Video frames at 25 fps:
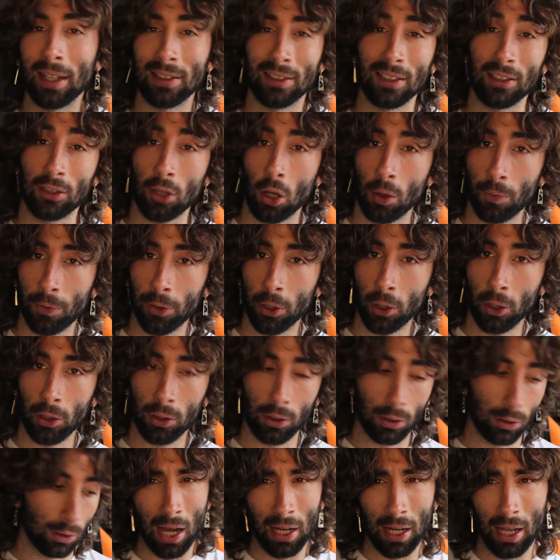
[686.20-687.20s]
as his
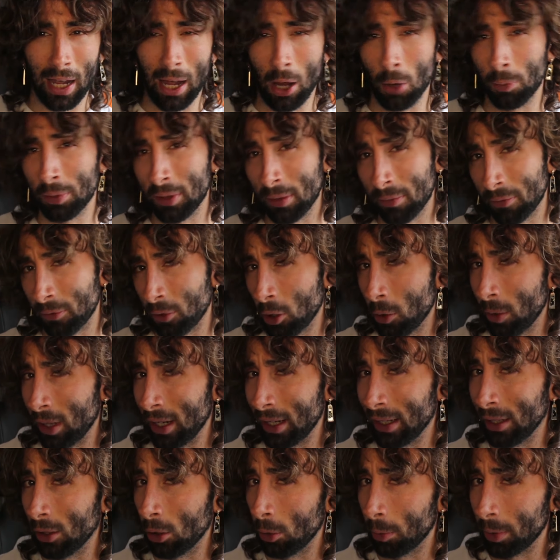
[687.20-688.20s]
confidant kinda helped him through
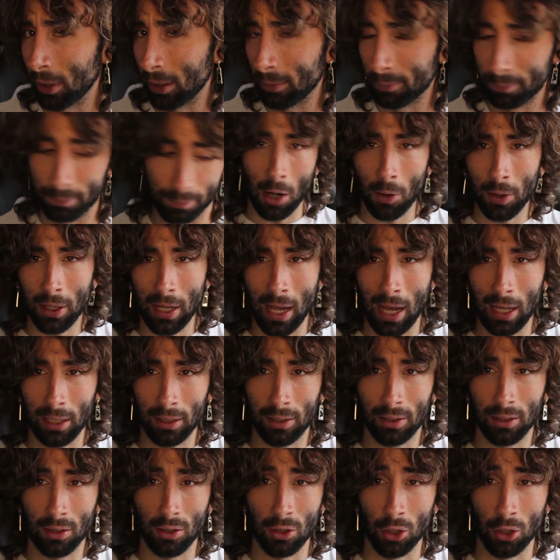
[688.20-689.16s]
it a little bit. Eren had